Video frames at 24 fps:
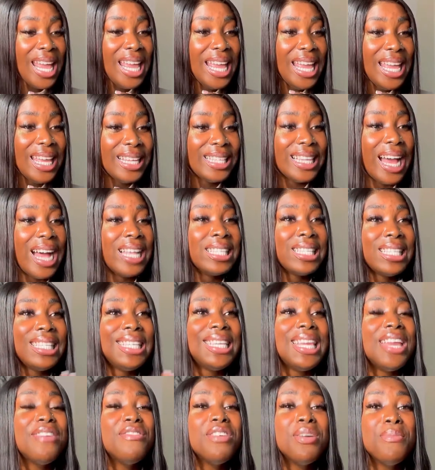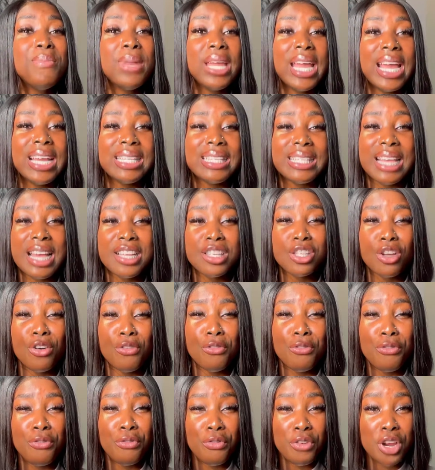It has given me a sense of
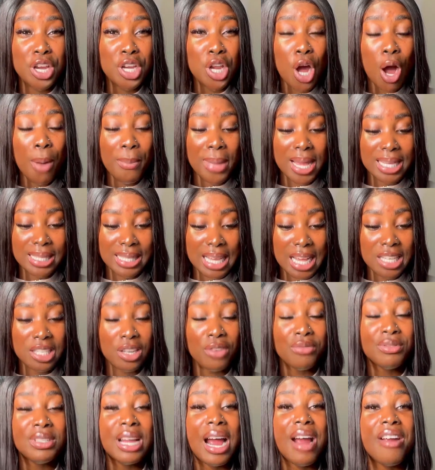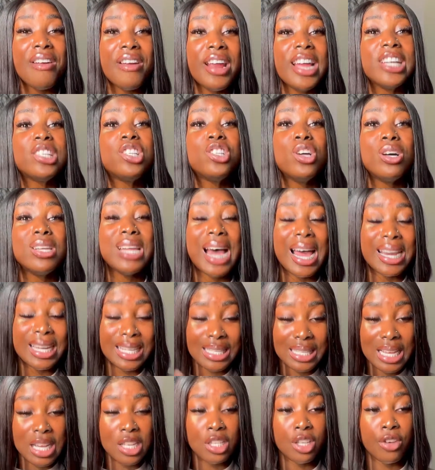freedom, a sense of direction, and a
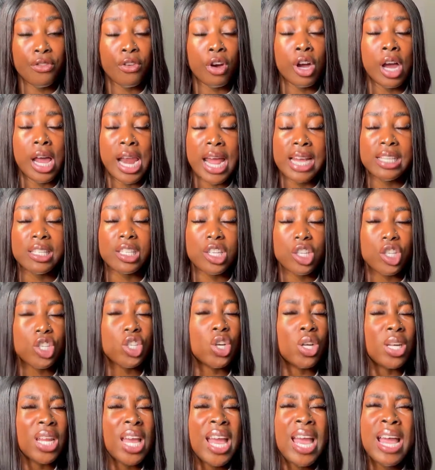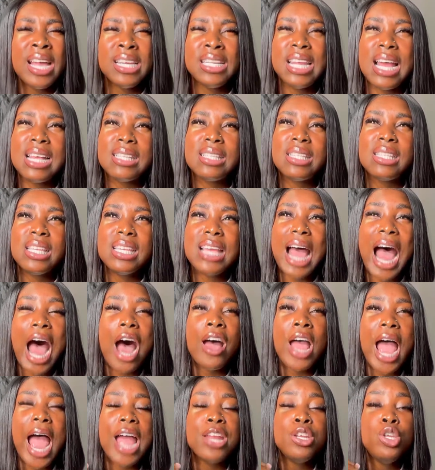sense of organization.
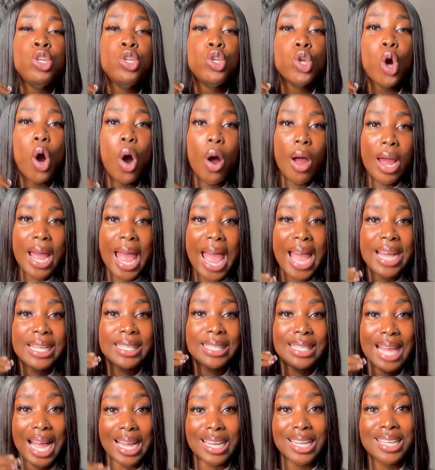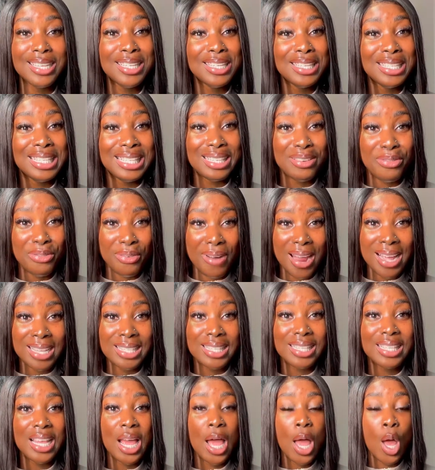I know exactly the difference